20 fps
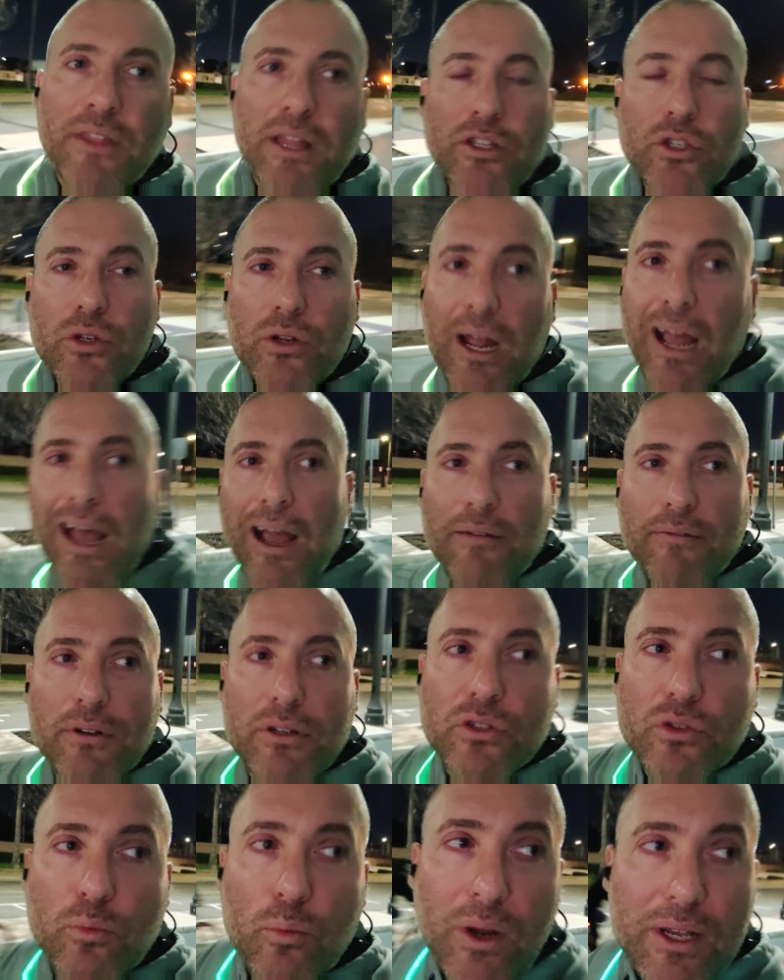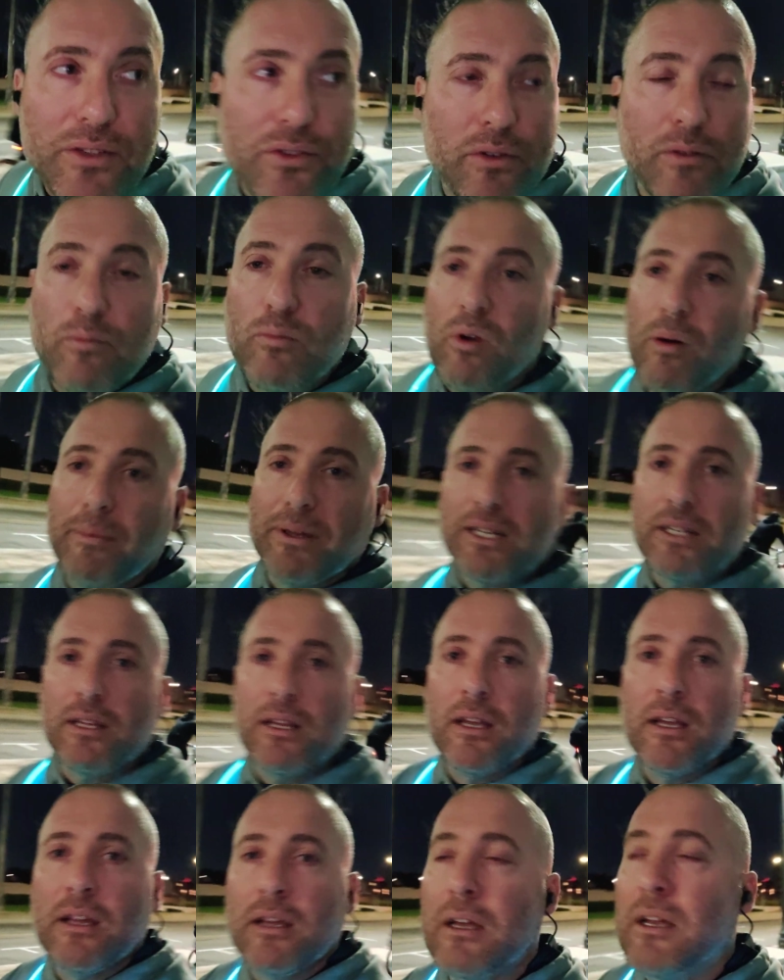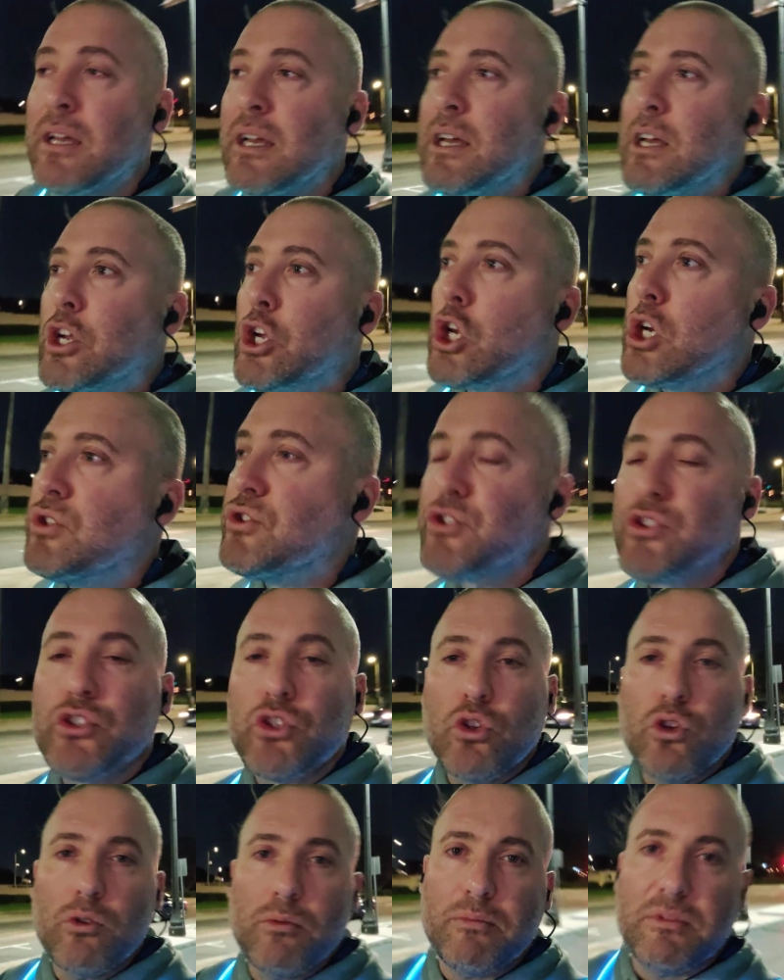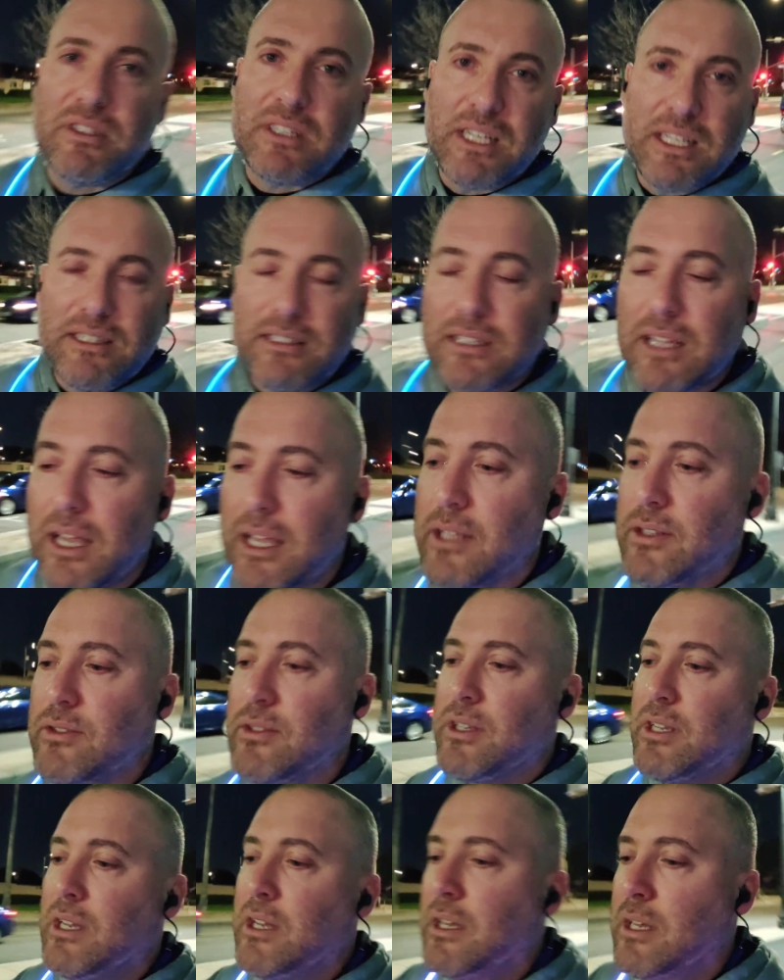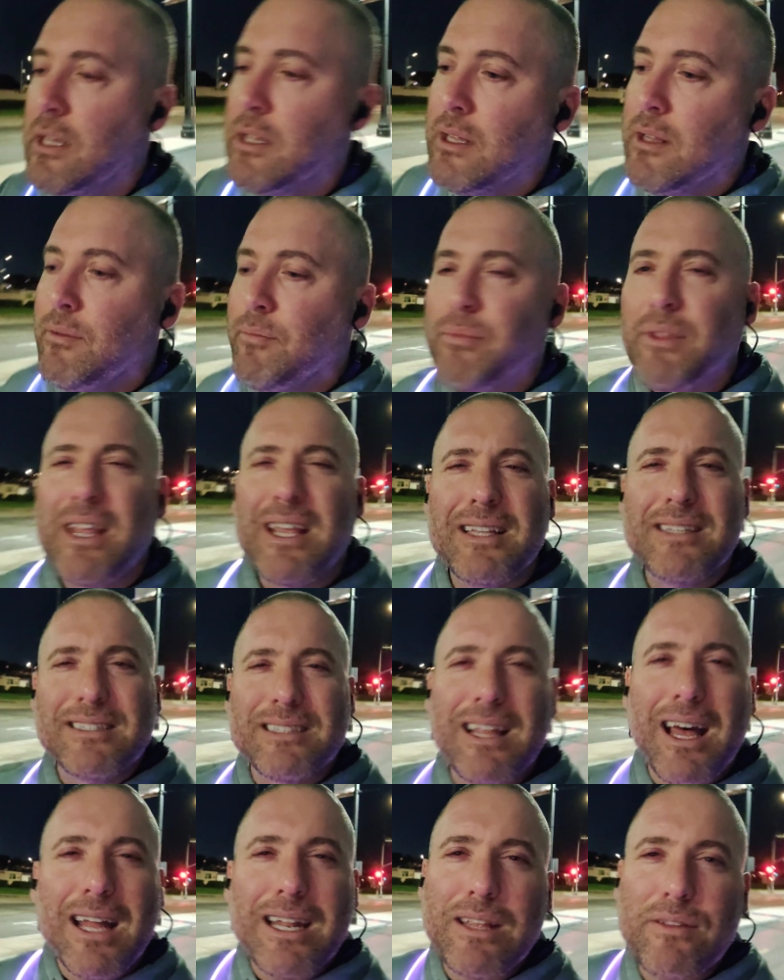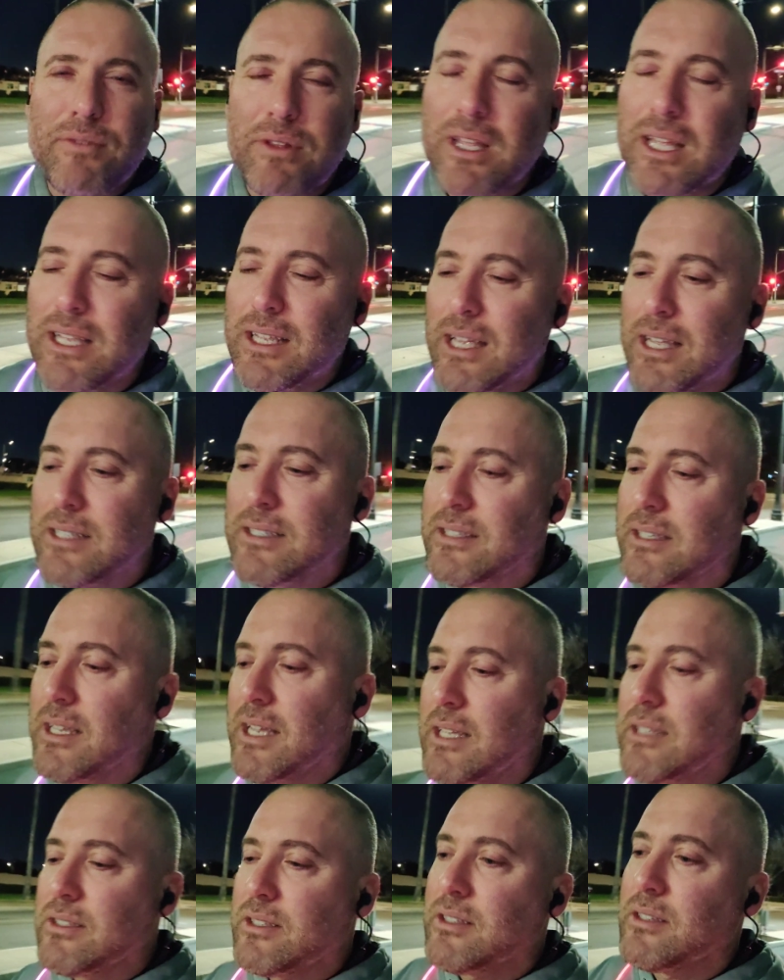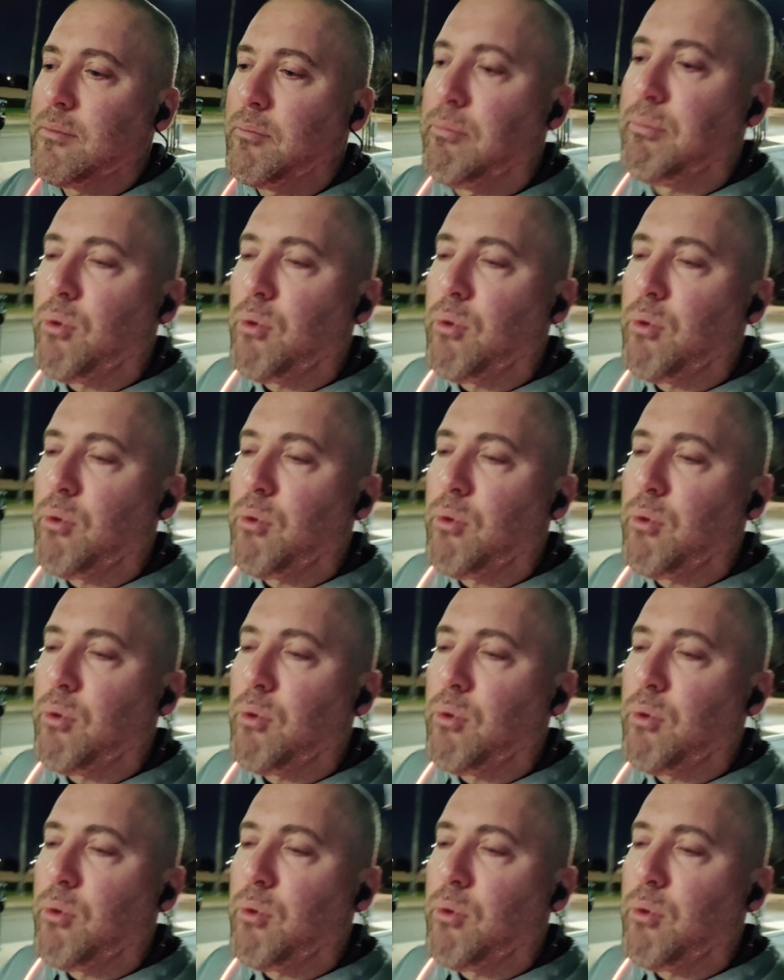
that your average Western woman consumes these days is not even, it, it's, it's